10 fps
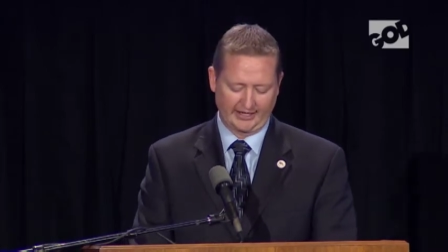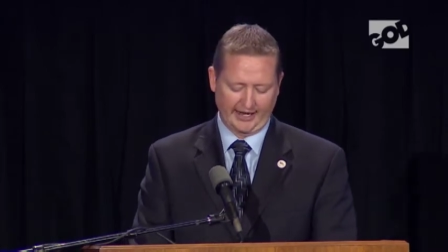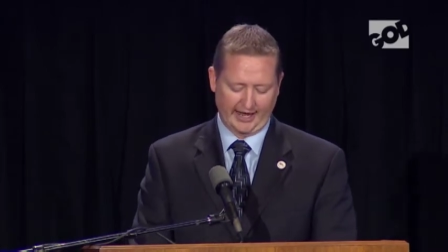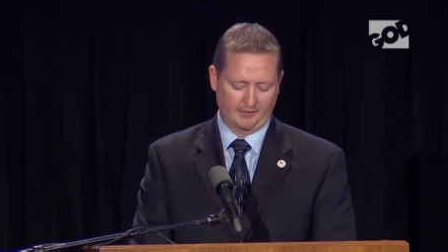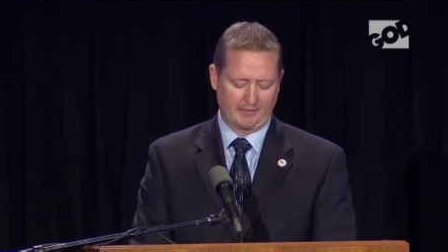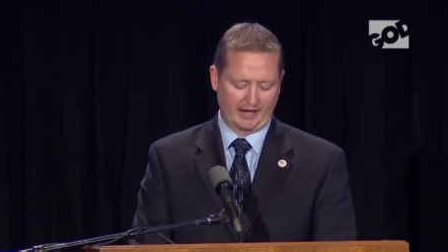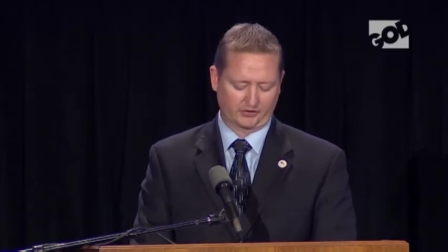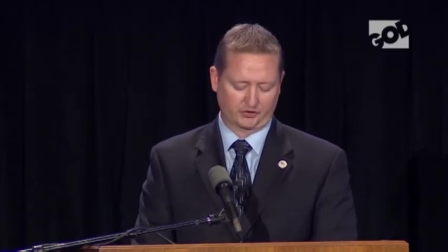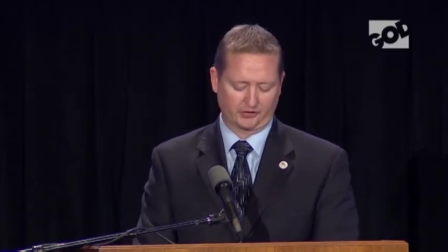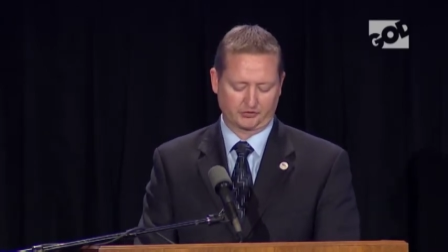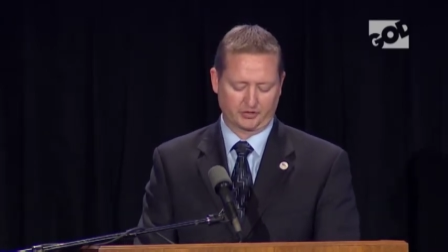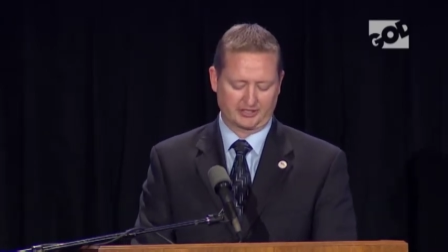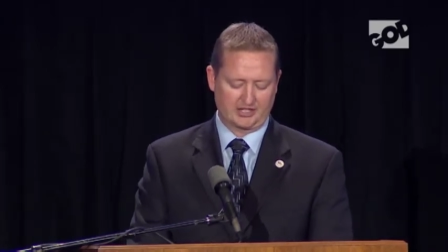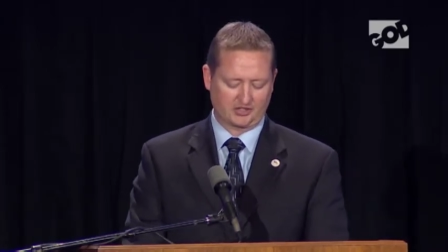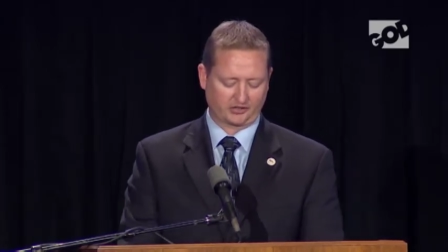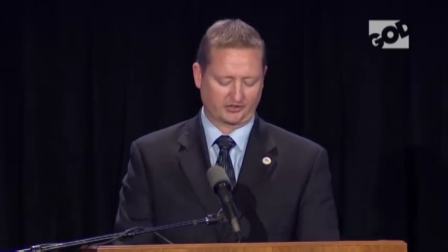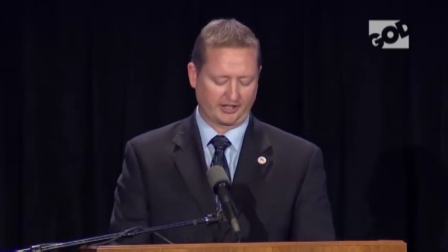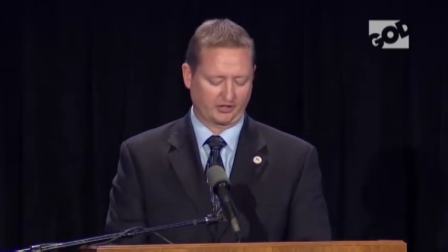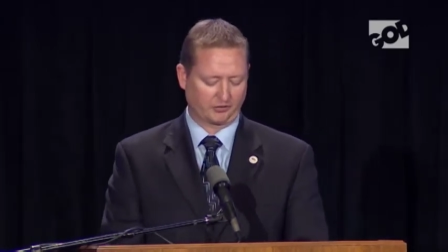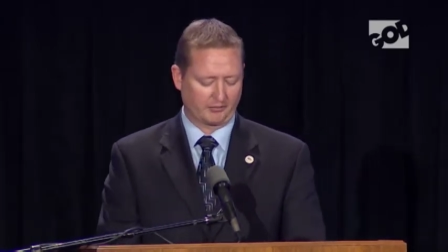and a Master of Strategic
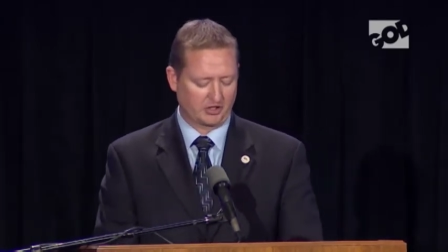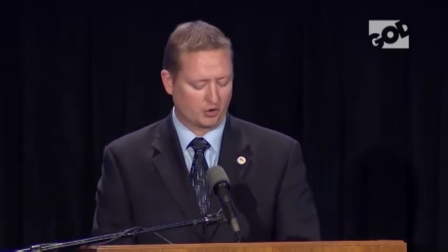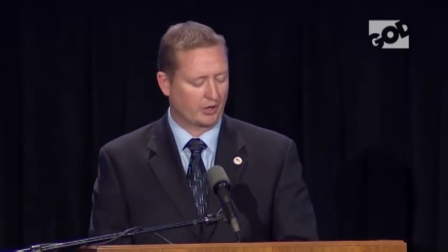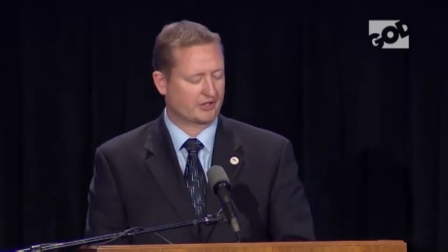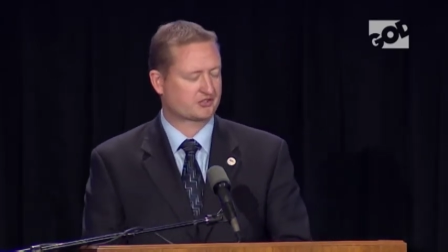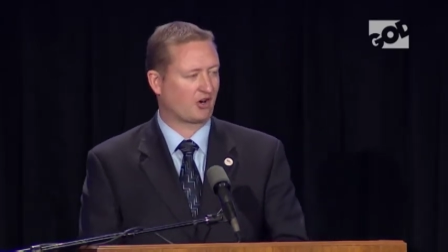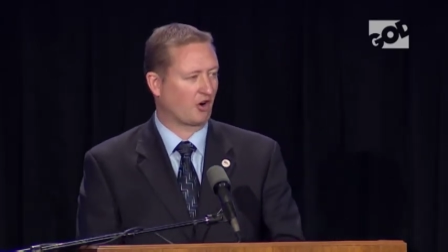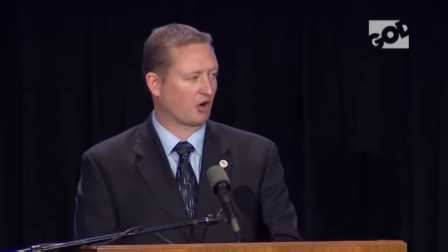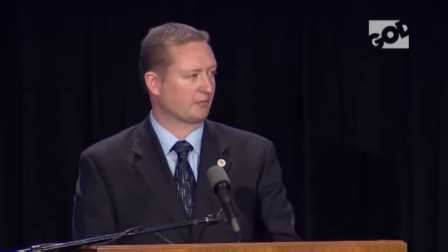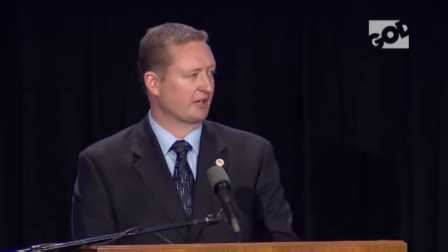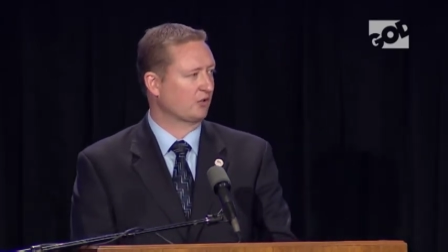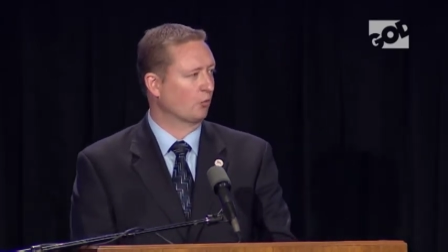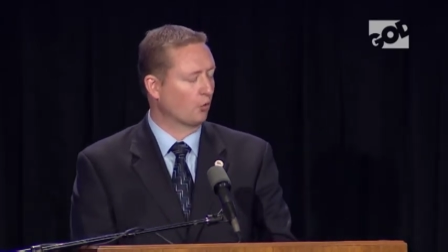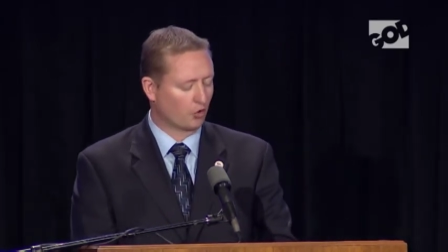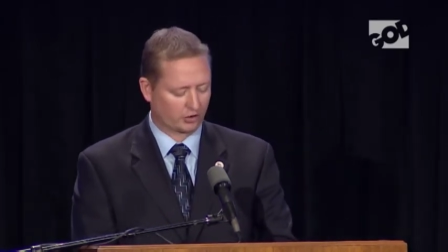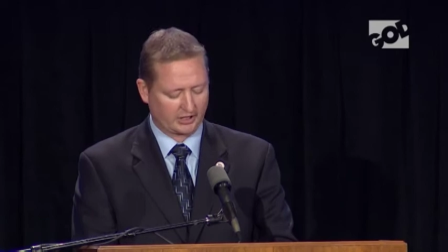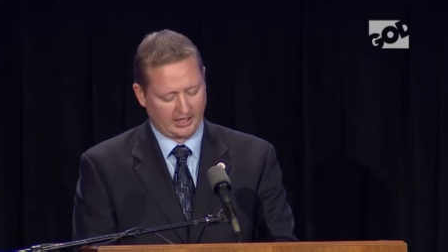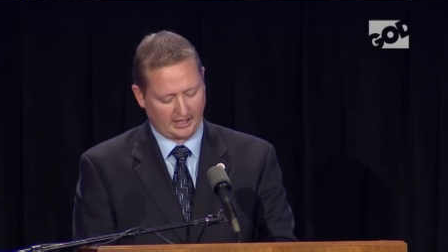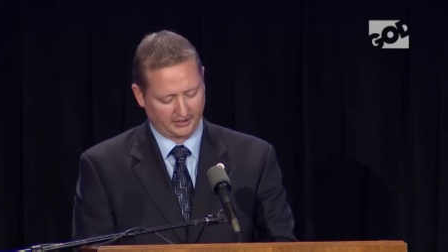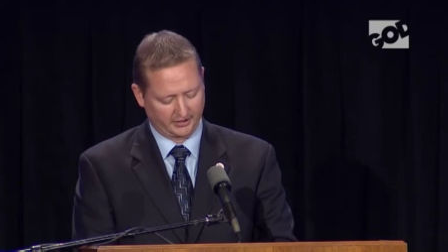Studies from the U.S. Army War
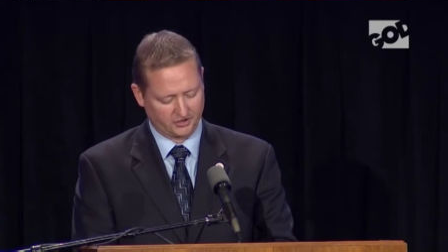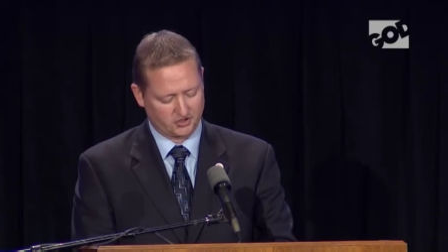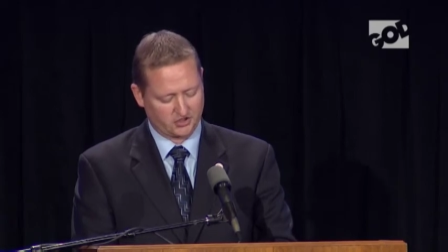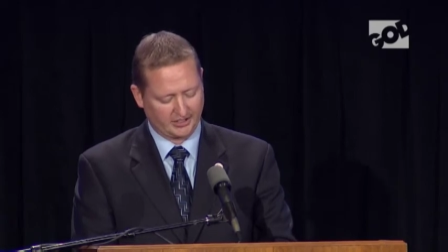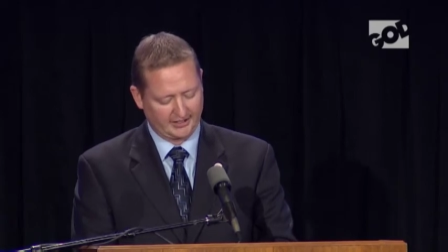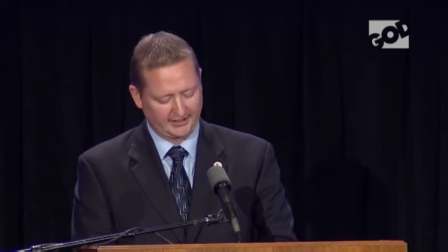College.